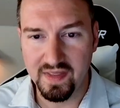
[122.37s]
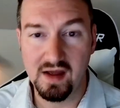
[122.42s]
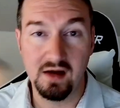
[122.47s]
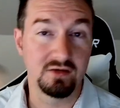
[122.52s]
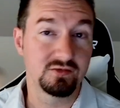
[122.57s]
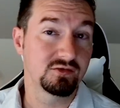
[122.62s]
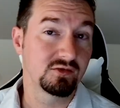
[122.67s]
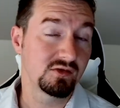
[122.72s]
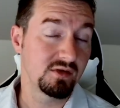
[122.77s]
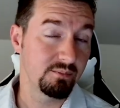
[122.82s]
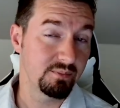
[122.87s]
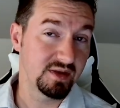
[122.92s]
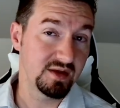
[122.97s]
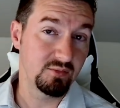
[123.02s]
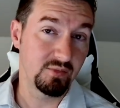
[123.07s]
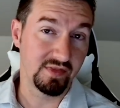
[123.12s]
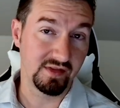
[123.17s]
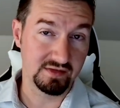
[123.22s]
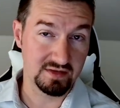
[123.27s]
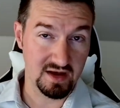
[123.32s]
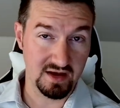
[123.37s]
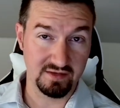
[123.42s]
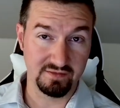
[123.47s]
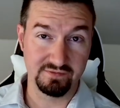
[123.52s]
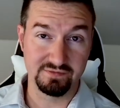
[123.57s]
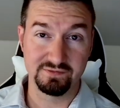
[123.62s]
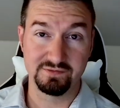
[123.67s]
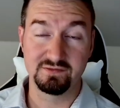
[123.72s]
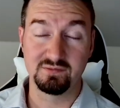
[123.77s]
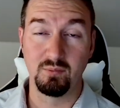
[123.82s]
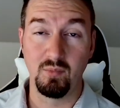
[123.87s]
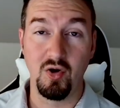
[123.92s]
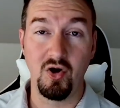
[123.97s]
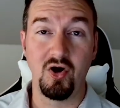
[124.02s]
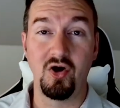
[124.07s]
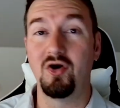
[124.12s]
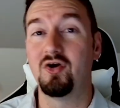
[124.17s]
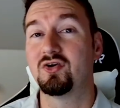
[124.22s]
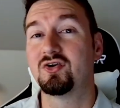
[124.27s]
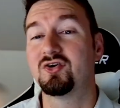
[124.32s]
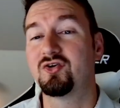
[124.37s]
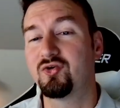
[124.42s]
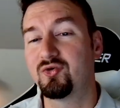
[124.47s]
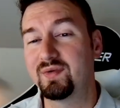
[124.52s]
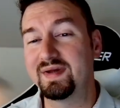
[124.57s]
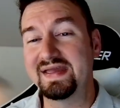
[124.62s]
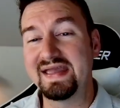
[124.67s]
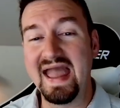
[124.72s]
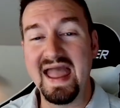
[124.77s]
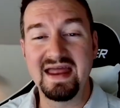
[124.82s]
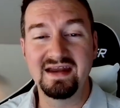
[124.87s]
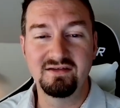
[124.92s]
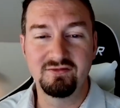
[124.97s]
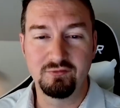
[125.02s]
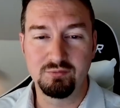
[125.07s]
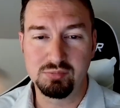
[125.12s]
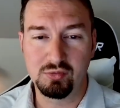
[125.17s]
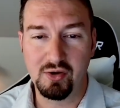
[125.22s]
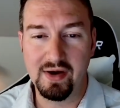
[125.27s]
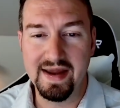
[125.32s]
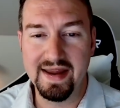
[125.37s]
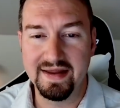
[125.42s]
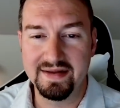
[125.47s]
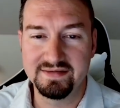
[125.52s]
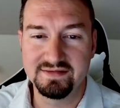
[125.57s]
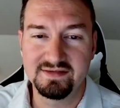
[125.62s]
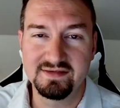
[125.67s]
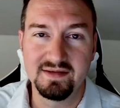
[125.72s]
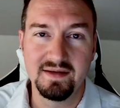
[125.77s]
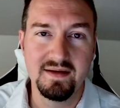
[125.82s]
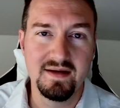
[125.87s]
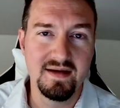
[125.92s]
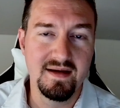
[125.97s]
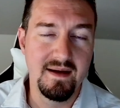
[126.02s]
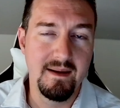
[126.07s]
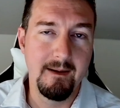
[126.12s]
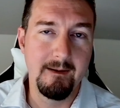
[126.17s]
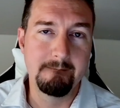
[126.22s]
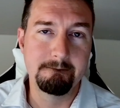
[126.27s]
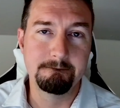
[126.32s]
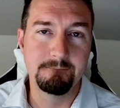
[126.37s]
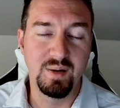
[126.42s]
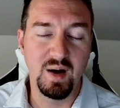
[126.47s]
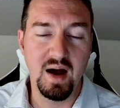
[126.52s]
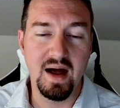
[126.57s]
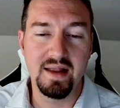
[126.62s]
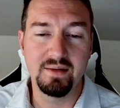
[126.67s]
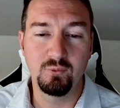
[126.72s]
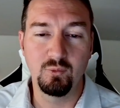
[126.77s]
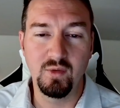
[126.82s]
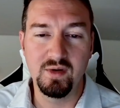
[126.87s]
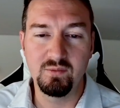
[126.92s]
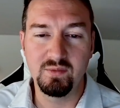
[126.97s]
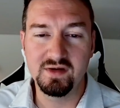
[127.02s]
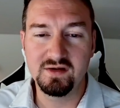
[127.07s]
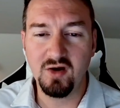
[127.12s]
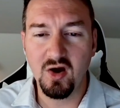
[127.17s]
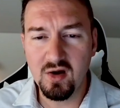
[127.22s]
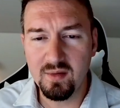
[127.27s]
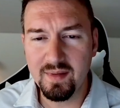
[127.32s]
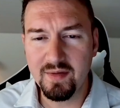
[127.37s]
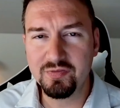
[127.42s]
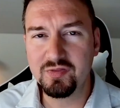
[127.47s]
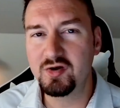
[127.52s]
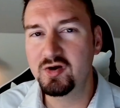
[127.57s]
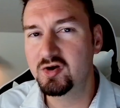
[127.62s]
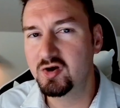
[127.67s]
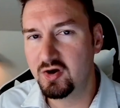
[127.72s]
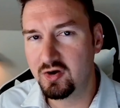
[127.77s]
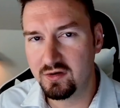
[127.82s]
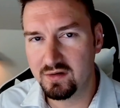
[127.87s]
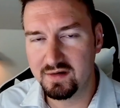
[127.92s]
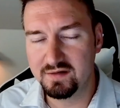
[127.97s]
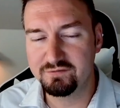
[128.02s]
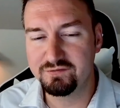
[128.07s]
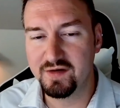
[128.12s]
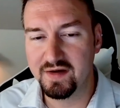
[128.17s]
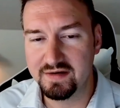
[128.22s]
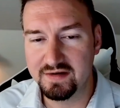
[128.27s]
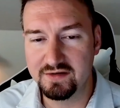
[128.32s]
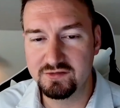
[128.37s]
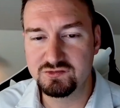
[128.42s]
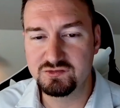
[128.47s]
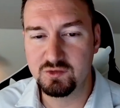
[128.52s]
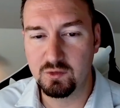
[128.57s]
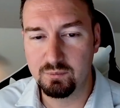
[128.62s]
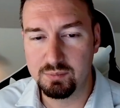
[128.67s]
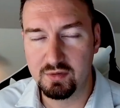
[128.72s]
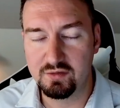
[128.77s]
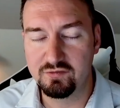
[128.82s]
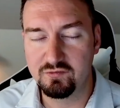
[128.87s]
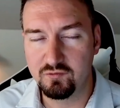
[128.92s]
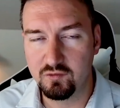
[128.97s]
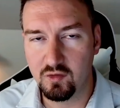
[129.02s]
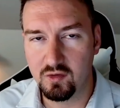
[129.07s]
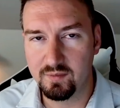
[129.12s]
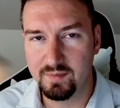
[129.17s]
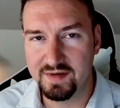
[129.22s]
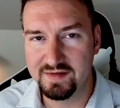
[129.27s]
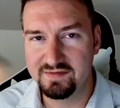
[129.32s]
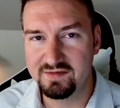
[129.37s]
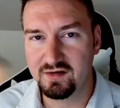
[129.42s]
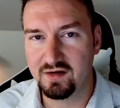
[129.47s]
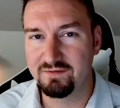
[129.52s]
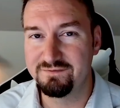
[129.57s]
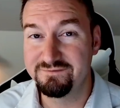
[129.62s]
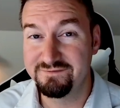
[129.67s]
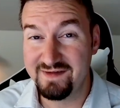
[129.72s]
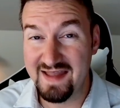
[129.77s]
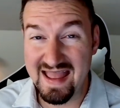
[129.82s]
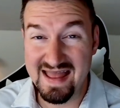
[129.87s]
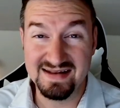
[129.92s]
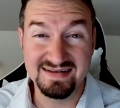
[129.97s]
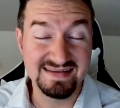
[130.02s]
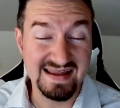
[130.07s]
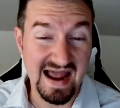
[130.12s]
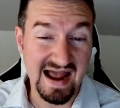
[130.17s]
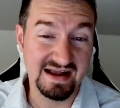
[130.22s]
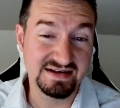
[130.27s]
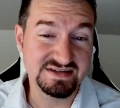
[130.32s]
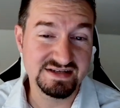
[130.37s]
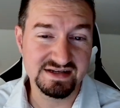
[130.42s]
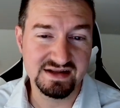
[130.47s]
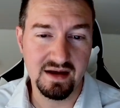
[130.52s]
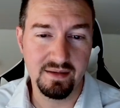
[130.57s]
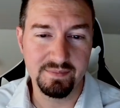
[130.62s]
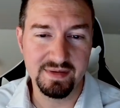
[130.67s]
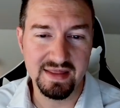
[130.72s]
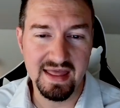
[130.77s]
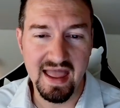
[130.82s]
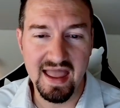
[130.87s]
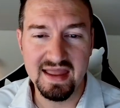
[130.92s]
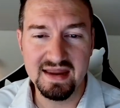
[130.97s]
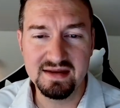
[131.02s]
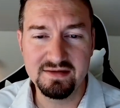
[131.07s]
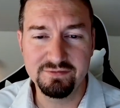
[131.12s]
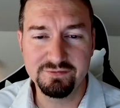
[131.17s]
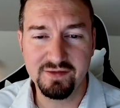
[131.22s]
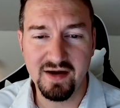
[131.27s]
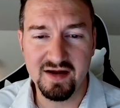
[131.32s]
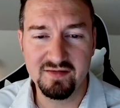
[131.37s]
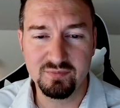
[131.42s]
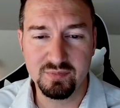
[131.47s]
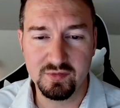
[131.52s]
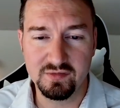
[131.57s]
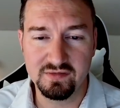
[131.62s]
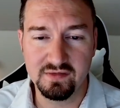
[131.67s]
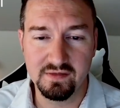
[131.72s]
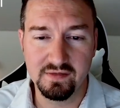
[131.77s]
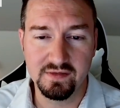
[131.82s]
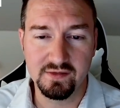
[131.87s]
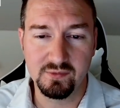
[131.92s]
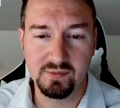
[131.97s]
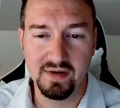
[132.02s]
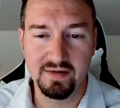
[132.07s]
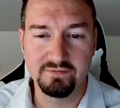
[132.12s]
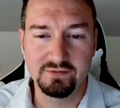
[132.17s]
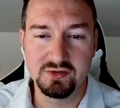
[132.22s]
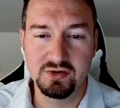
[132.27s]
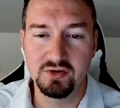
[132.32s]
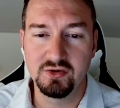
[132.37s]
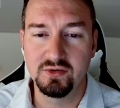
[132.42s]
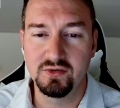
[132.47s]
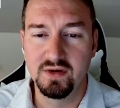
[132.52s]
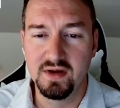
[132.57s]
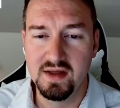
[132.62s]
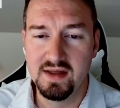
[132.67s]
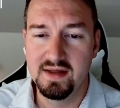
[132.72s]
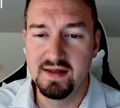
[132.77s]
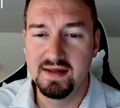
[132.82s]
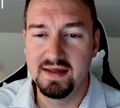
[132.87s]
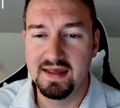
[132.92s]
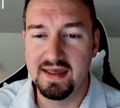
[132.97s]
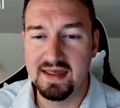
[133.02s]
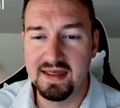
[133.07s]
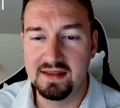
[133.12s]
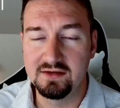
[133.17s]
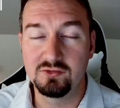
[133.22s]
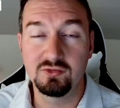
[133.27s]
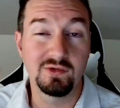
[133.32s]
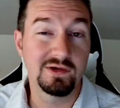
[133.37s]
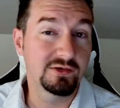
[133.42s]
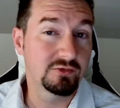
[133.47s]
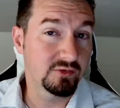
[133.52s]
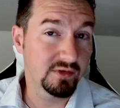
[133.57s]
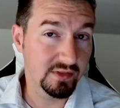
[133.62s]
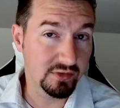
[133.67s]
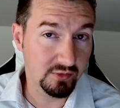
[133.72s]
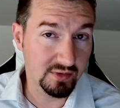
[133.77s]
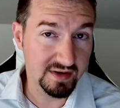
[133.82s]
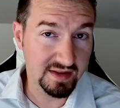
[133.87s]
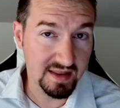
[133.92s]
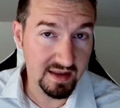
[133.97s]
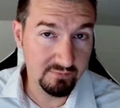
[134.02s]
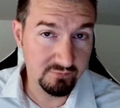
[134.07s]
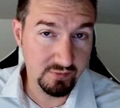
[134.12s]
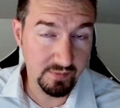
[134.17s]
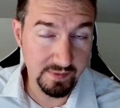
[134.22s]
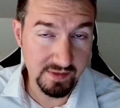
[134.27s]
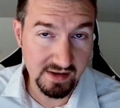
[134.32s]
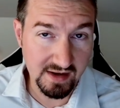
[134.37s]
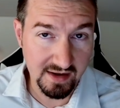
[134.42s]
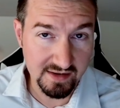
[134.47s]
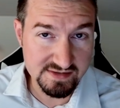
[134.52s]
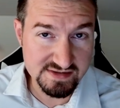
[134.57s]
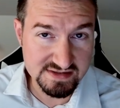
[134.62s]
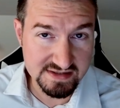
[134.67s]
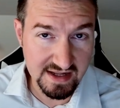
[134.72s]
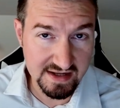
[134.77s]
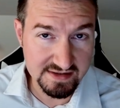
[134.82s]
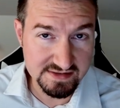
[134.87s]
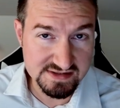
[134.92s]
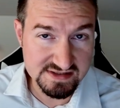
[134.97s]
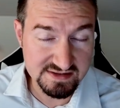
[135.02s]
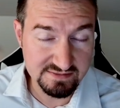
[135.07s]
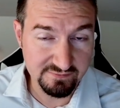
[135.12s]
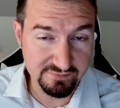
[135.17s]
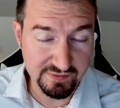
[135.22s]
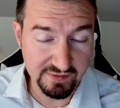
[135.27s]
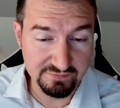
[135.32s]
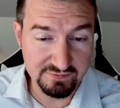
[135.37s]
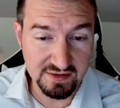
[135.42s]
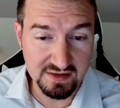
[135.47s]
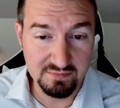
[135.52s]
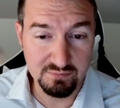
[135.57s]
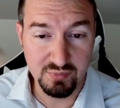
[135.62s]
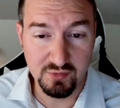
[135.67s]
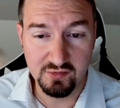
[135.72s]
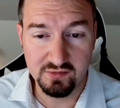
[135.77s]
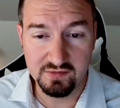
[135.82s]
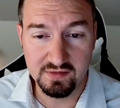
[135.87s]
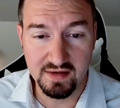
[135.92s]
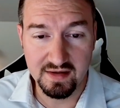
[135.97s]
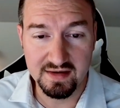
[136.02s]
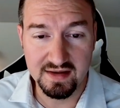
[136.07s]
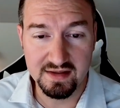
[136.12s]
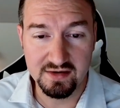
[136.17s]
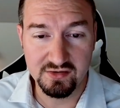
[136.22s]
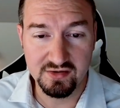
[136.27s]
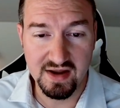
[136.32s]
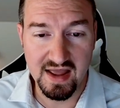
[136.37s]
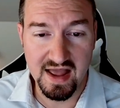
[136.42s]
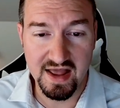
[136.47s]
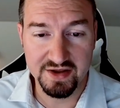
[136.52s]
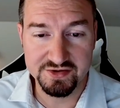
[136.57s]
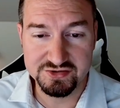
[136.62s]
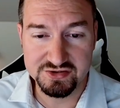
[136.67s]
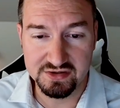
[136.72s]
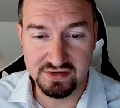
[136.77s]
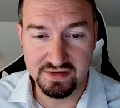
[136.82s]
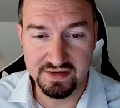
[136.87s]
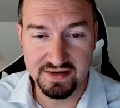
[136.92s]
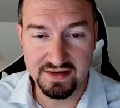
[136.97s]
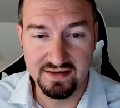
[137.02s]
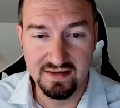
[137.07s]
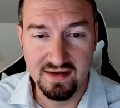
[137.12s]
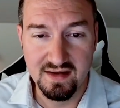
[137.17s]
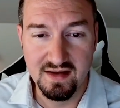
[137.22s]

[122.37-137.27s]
They also compete with a lot of small, creative brands. But when we talk about their current financial performance, they're a fantastic company. 85% of their revenue in 2023 came from the United States, 15% internationally.